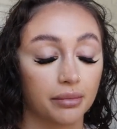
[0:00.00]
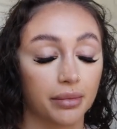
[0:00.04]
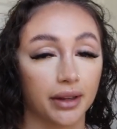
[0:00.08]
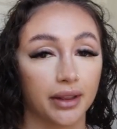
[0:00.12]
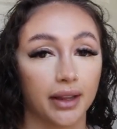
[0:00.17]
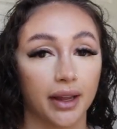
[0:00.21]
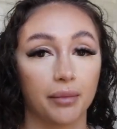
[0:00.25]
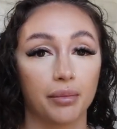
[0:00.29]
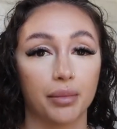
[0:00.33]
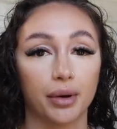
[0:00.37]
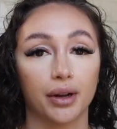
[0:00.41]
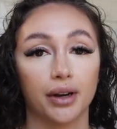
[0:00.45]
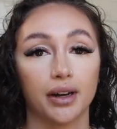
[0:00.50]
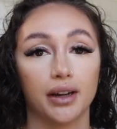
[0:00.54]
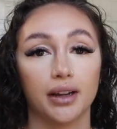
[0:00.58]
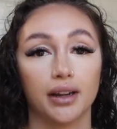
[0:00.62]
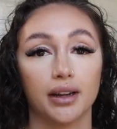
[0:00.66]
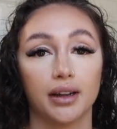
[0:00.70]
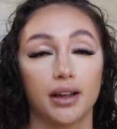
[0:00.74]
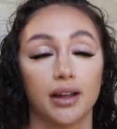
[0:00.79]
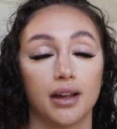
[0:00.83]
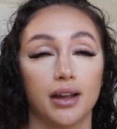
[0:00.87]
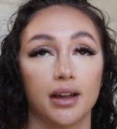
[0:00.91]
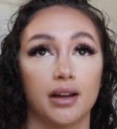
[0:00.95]
but they put
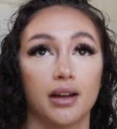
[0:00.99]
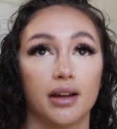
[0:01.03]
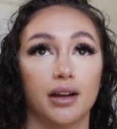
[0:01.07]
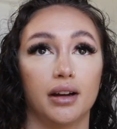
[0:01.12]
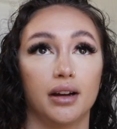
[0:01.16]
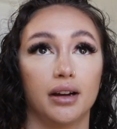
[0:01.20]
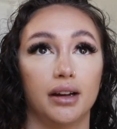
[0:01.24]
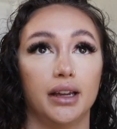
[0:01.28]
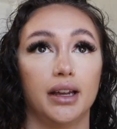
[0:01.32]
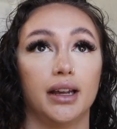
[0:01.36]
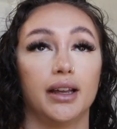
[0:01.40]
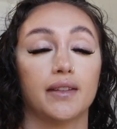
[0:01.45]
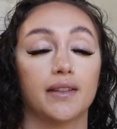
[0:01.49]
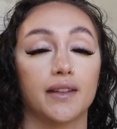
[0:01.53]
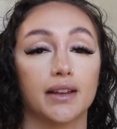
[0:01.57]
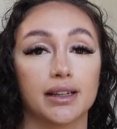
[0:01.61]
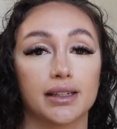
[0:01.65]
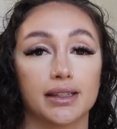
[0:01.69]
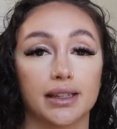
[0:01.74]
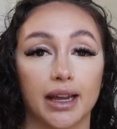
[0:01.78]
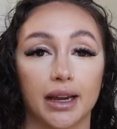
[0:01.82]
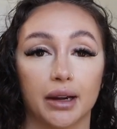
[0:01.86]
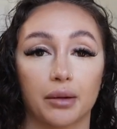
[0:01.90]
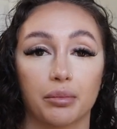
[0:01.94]
it in
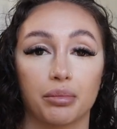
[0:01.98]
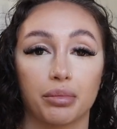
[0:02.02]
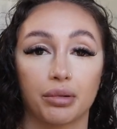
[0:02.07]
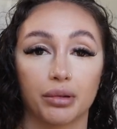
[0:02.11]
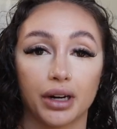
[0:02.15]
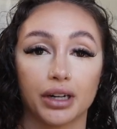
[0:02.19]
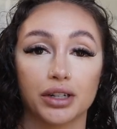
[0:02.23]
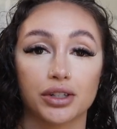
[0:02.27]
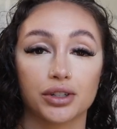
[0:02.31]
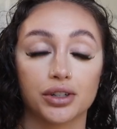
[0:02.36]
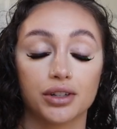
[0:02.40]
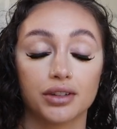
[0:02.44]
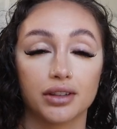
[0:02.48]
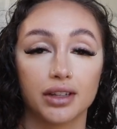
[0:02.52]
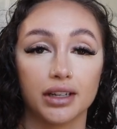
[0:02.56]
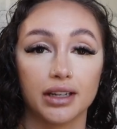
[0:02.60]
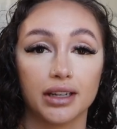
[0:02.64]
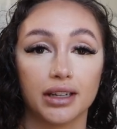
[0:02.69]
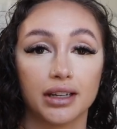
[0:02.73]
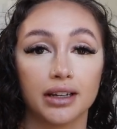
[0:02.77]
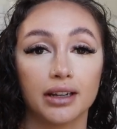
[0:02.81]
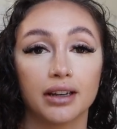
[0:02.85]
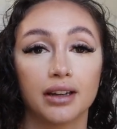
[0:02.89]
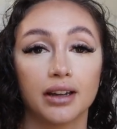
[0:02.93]
this like pressure
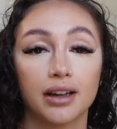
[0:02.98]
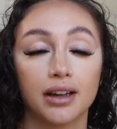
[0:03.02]
thing